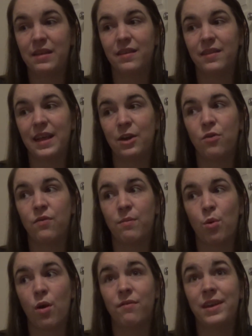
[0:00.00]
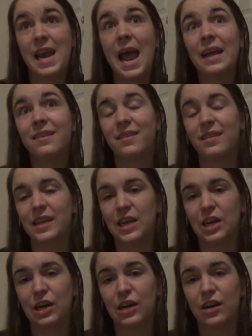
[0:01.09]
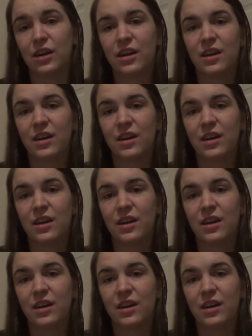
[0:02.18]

till like November of next year,